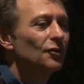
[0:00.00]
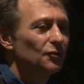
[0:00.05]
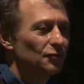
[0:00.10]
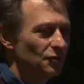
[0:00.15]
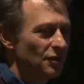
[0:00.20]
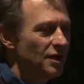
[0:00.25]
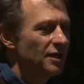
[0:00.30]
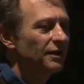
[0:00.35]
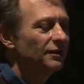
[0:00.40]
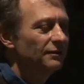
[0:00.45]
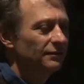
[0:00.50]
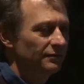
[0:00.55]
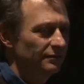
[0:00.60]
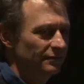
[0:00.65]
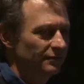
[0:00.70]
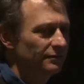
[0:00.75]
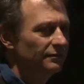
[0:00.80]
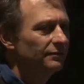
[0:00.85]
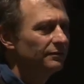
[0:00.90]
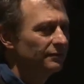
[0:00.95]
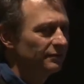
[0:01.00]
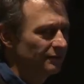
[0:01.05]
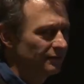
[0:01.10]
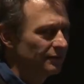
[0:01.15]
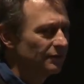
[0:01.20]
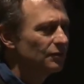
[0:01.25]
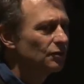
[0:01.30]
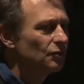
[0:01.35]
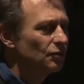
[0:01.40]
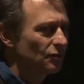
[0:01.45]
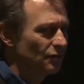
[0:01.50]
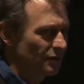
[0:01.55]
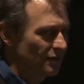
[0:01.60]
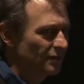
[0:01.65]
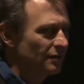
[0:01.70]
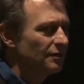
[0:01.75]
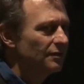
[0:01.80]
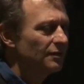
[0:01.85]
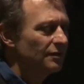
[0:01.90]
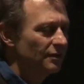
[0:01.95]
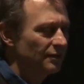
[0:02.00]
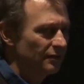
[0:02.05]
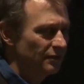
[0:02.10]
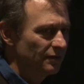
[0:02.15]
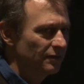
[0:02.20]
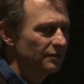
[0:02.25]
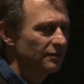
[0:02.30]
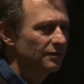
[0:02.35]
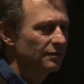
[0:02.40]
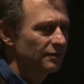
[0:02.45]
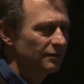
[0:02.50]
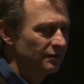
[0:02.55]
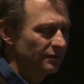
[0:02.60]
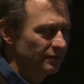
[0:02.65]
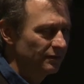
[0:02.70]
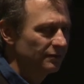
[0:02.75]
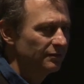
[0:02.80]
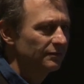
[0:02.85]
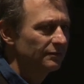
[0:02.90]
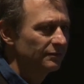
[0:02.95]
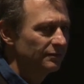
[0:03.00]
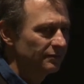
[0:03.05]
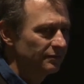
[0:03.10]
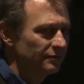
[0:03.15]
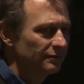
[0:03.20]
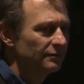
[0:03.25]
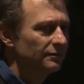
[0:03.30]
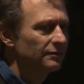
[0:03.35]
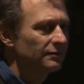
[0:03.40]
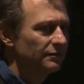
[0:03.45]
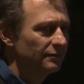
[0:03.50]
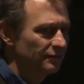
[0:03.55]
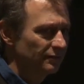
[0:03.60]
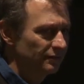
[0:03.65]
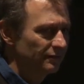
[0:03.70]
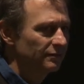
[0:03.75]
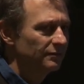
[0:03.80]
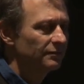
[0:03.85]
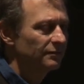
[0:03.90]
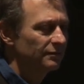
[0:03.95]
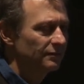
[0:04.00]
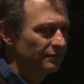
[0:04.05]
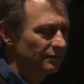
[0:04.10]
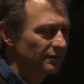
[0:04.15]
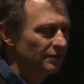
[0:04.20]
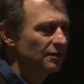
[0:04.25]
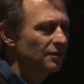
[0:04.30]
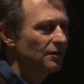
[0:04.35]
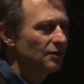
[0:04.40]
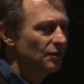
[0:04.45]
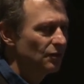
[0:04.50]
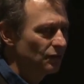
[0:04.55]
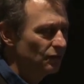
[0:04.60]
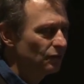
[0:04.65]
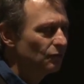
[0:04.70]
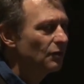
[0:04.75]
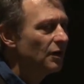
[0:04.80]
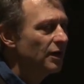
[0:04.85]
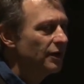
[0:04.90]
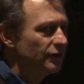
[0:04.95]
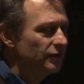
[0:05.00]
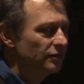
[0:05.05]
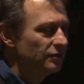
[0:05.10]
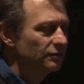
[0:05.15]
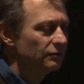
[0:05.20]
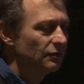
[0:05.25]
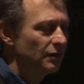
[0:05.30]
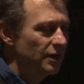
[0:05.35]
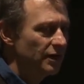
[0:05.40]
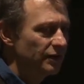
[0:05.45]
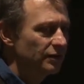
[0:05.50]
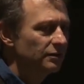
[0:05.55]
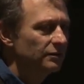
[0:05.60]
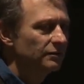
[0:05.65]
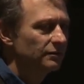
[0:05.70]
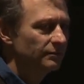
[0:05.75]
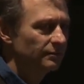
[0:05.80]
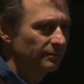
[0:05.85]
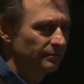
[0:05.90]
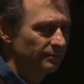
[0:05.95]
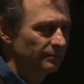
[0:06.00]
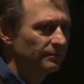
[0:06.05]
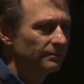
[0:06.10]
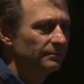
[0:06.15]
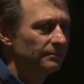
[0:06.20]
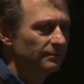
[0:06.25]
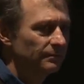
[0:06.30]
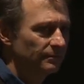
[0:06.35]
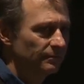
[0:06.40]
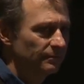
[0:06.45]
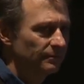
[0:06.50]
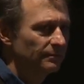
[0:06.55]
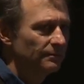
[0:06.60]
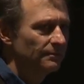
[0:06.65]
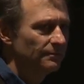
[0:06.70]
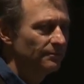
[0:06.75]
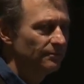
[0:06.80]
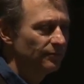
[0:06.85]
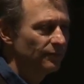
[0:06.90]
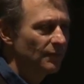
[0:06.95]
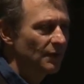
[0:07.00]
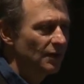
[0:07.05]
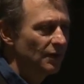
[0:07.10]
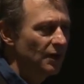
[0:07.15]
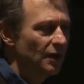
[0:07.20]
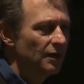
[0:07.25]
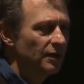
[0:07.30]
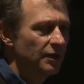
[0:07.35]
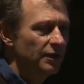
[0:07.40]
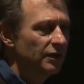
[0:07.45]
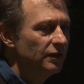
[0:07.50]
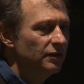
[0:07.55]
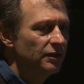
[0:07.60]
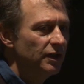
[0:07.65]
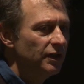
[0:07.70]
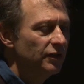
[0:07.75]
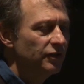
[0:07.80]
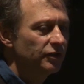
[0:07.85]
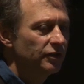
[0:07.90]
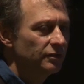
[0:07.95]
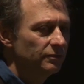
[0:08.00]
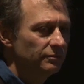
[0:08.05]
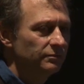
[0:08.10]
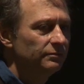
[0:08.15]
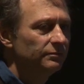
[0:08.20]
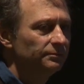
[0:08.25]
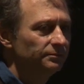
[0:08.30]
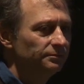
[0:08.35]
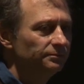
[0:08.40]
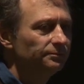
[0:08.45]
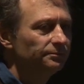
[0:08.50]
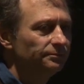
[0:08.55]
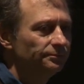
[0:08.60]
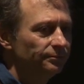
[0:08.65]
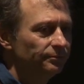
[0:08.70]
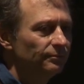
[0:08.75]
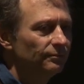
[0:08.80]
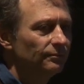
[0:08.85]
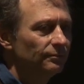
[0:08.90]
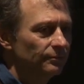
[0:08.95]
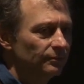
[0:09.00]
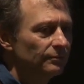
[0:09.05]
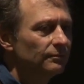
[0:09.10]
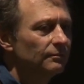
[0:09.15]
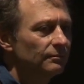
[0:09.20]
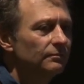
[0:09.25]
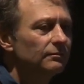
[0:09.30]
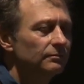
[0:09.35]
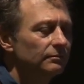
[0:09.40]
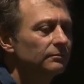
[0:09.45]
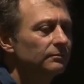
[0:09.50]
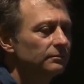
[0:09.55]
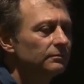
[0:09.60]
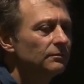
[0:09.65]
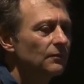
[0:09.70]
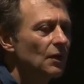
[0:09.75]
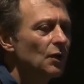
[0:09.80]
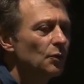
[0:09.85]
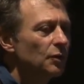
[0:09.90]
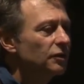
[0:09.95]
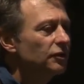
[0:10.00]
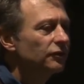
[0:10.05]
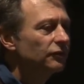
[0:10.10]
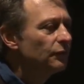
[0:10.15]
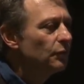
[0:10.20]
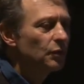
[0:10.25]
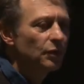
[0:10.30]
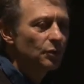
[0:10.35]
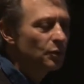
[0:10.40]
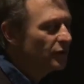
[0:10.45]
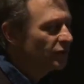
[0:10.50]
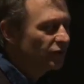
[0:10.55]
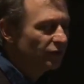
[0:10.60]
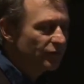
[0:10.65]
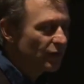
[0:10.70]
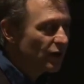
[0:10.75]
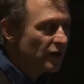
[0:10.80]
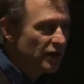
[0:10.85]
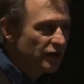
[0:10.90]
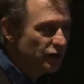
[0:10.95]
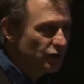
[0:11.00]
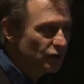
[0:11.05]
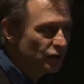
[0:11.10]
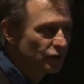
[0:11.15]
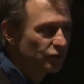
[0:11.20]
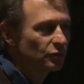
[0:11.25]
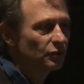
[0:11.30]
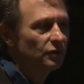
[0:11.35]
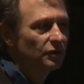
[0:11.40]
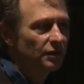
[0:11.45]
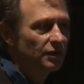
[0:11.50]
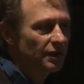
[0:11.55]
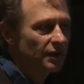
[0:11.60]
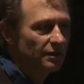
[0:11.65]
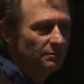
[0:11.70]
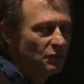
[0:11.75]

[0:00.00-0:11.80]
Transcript: Right. You can see the pencil lines under the ink, and by the 60s, you really can't. Right, right. By the end, it's pretty obvious. Yeah, he didn't need to. He's going right into ink on the page. Which is very unusual.